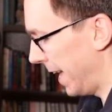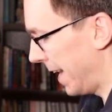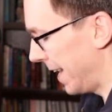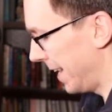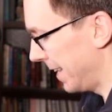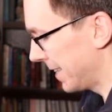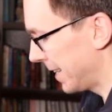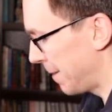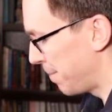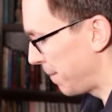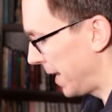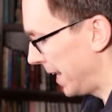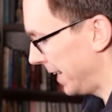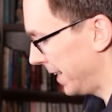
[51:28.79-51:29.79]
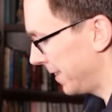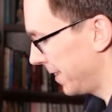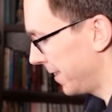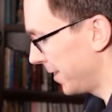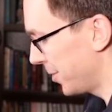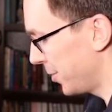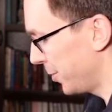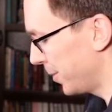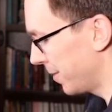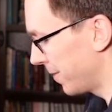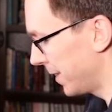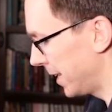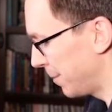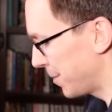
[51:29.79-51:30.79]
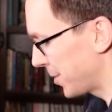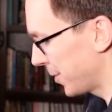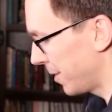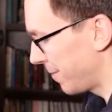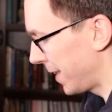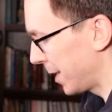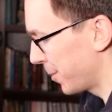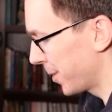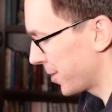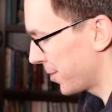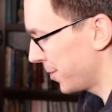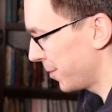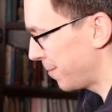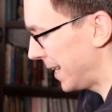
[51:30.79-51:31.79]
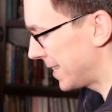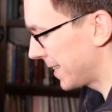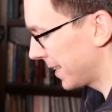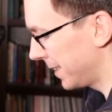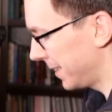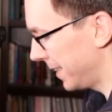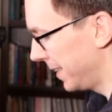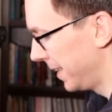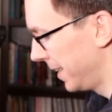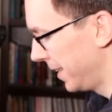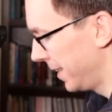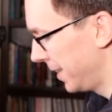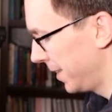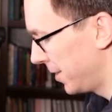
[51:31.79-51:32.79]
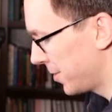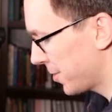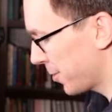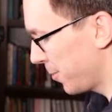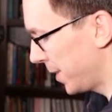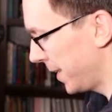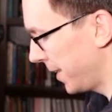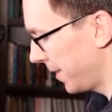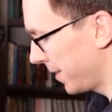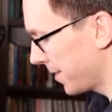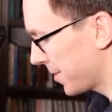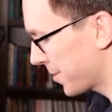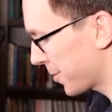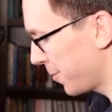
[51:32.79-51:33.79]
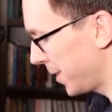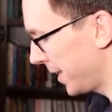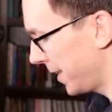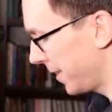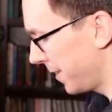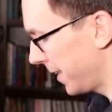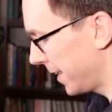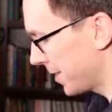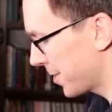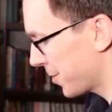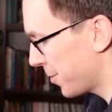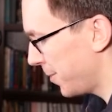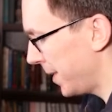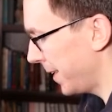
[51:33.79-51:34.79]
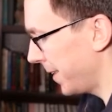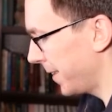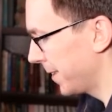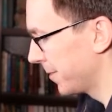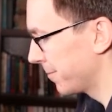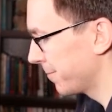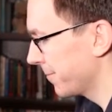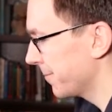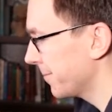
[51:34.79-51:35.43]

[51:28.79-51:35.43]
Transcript: and combine the two of them. So if I were to basically square, square, and square